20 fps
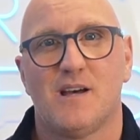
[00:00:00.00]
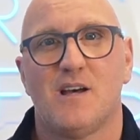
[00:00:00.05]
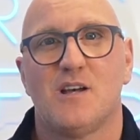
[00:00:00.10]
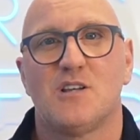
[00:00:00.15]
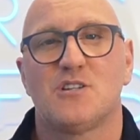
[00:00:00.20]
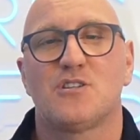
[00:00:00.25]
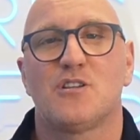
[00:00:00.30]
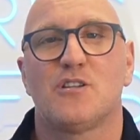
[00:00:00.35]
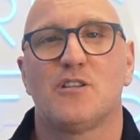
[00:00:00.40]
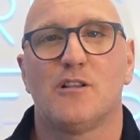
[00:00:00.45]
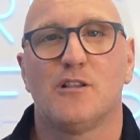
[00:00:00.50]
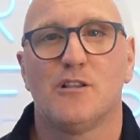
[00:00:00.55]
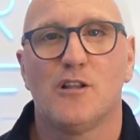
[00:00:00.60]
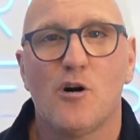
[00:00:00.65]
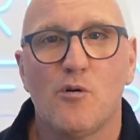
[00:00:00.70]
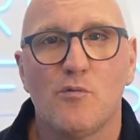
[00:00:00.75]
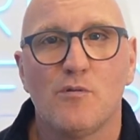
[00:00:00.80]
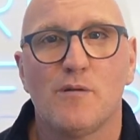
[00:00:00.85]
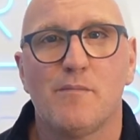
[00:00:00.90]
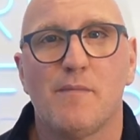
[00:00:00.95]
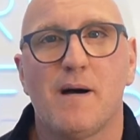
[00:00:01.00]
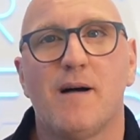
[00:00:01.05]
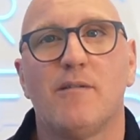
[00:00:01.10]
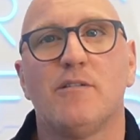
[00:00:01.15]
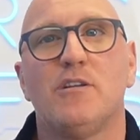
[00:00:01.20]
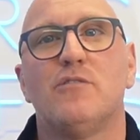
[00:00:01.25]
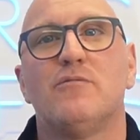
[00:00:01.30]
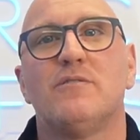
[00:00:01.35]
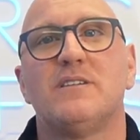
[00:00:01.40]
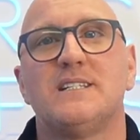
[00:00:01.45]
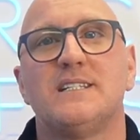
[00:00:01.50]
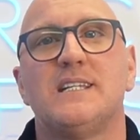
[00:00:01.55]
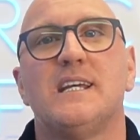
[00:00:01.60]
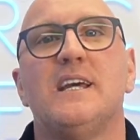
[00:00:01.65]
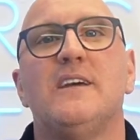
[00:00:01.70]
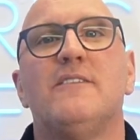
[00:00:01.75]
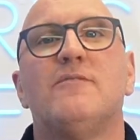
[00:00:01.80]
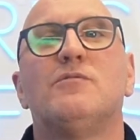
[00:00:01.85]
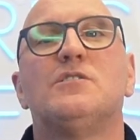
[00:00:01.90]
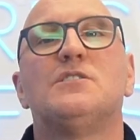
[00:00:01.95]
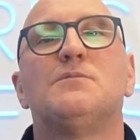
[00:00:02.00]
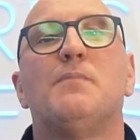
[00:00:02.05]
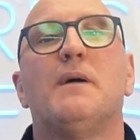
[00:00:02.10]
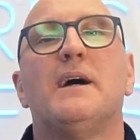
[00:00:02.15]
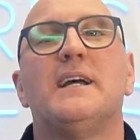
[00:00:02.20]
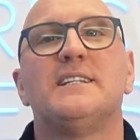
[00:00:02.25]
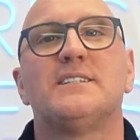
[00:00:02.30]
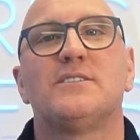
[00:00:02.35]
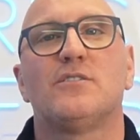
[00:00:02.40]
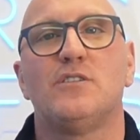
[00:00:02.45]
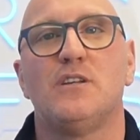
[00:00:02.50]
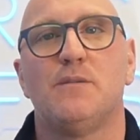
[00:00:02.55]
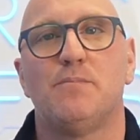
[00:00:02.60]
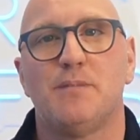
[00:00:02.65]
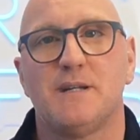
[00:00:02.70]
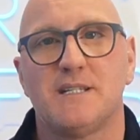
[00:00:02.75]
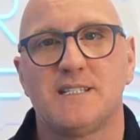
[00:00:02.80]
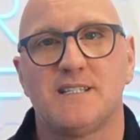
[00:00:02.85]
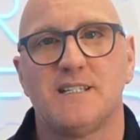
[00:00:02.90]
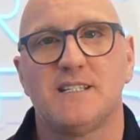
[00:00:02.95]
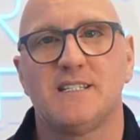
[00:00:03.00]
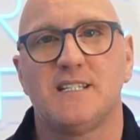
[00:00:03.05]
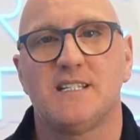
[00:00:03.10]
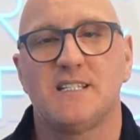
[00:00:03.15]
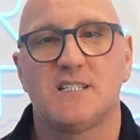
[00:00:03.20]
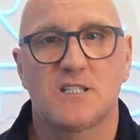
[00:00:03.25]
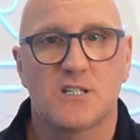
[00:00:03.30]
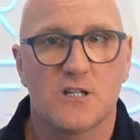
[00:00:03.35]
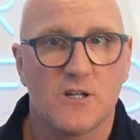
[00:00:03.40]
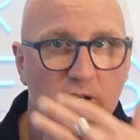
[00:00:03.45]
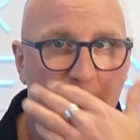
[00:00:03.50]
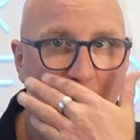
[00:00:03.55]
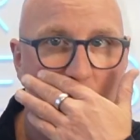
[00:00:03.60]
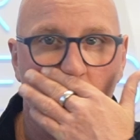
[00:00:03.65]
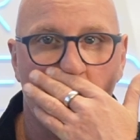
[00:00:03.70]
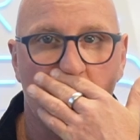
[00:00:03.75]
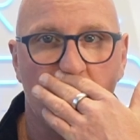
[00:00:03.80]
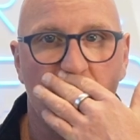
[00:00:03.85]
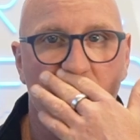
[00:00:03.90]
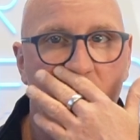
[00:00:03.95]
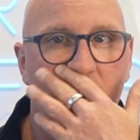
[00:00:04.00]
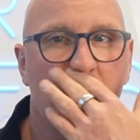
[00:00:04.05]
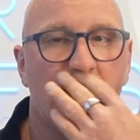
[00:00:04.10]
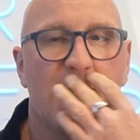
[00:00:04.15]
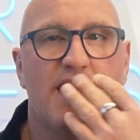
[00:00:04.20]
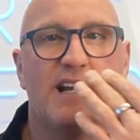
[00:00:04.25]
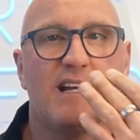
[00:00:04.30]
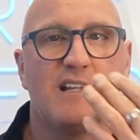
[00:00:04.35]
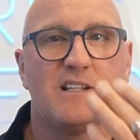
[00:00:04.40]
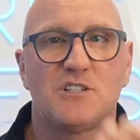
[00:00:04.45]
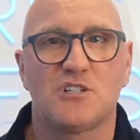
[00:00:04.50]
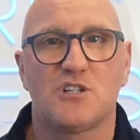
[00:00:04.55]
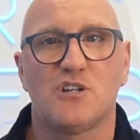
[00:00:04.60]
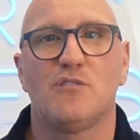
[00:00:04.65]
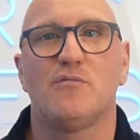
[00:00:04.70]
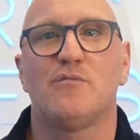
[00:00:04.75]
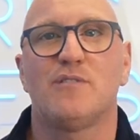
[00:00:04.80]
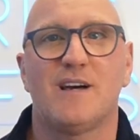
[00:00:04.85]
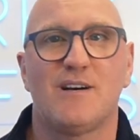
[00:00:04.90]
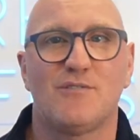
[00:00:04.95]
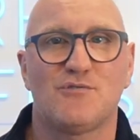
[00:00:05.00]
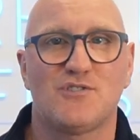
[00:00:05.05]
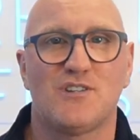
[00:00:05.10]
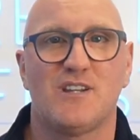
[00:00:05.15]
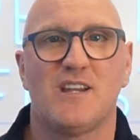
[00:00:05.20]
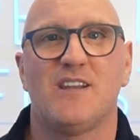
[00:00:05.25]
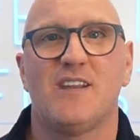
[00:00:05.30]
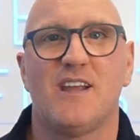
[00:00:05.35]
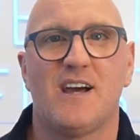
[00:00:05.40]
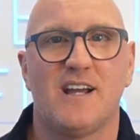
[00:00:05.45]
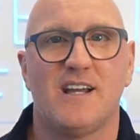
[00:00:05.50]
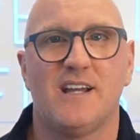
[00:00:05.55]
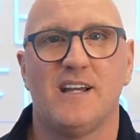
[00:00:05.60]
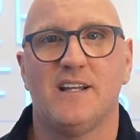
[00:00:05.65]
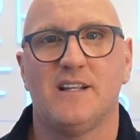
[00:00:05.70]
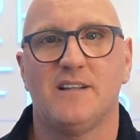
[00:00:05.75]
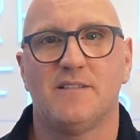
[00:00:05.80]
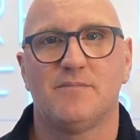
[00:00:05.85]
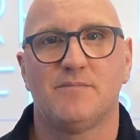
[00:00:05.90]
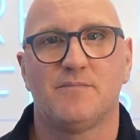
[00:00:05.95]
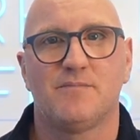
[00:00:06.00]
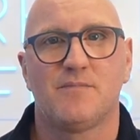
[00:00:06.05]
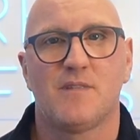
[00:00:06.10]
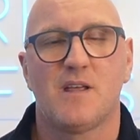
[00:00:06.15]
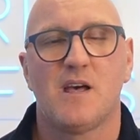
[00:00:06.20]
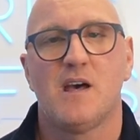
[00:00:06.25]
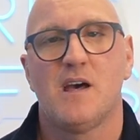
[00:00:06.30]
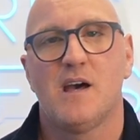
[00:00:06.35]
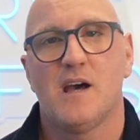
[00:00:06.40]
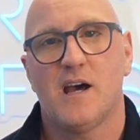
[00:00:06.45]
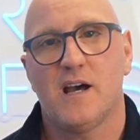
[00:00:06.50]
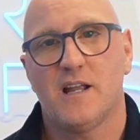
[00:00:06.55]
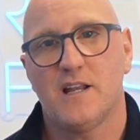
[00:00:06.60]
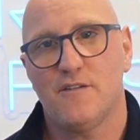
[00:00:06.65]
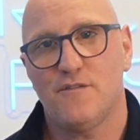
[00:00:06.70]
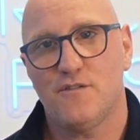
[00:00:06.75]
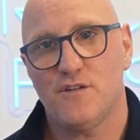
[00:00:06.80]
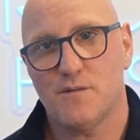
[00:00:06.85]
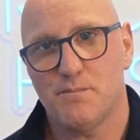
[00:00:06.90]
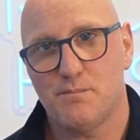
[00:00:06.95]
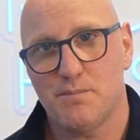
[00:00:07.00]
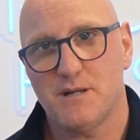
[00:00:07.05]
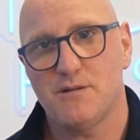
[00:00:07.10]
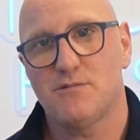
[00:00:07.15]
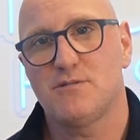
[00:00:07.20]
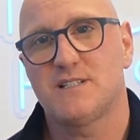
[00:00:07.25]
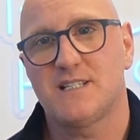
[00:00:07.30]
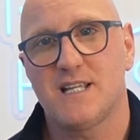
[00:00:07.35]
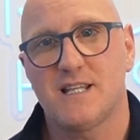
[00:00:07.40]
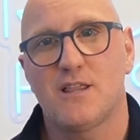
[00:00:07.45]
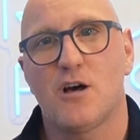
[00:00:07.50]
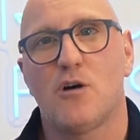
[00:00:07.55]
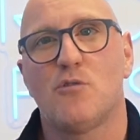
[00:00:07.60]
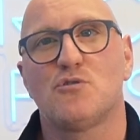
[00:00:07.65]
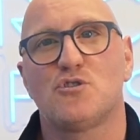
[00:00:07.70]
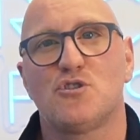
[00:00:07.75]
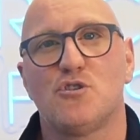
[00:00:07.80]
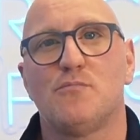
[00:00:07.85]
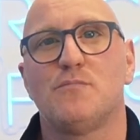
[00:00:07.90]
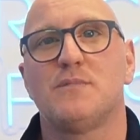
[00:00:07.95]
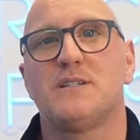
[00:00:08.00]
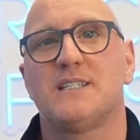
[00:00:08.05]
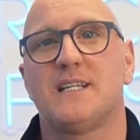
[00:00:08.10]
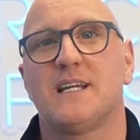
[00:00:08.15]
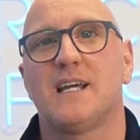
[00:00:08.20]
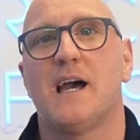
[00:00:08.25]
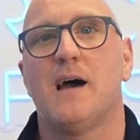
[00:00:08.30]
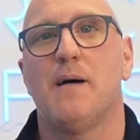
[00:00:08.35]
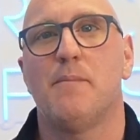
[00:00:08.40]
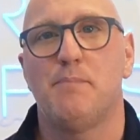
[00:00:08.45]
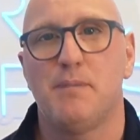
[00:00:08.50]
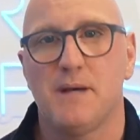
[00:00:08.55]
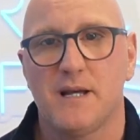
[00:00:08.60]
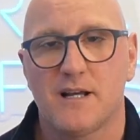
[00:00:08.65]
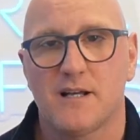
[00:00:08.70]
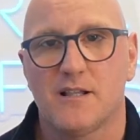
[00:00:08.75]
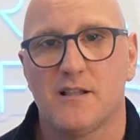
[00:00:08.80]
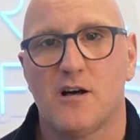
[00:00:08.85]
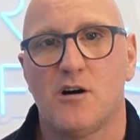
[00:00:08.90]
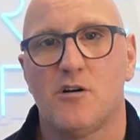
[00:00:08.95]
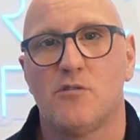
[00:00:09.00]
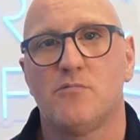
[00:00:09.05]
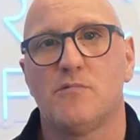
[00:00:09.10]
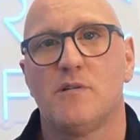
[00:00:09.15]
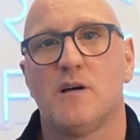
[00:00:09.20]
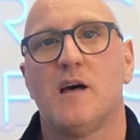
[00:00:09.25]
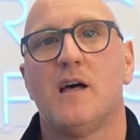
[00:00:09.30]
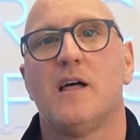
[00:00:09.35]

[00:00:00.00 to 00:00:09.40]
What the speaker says: So the loan amount you received was based on your business's turnover in 2019. And if you boosted those numbers to get a bigger loan,